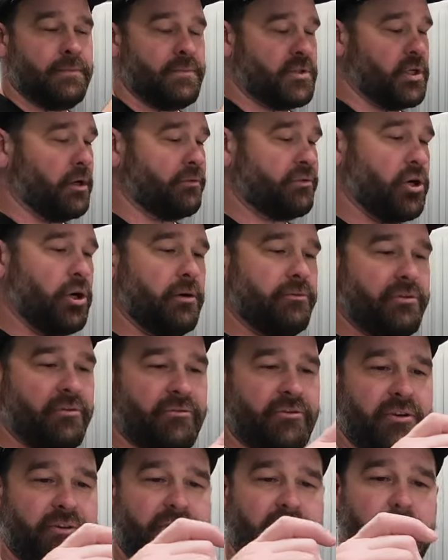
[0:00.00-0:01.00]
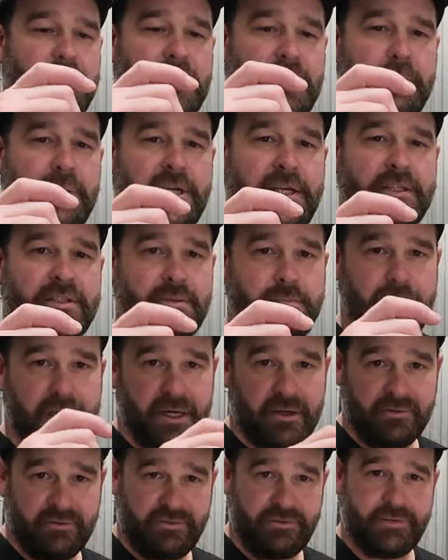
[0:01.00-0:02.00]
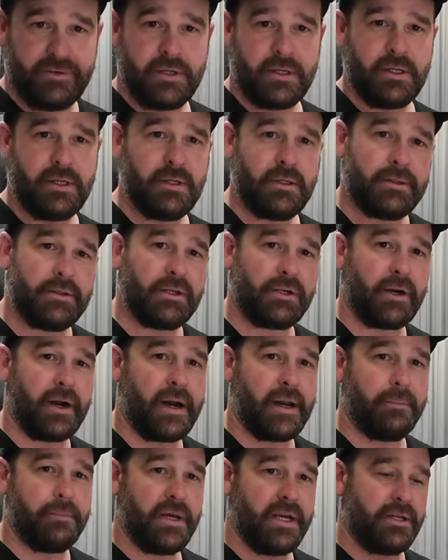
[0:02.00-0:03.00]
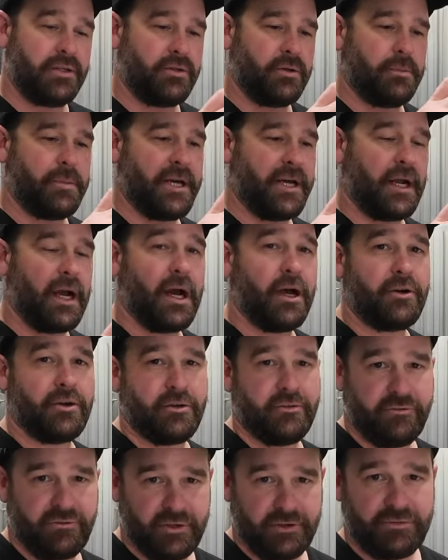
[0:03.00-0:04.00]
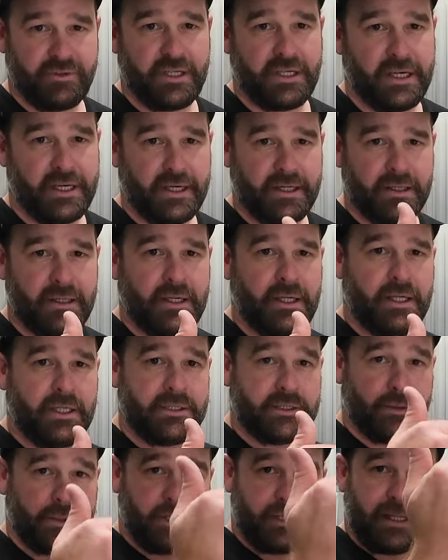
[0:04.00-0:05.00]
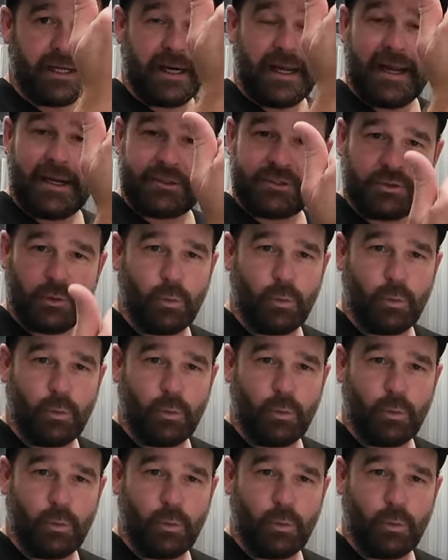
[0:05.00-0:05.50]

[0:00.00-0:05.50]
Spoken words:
So I've gone from 50 millimetres above the grain bed to about 150 now. So we've got that extra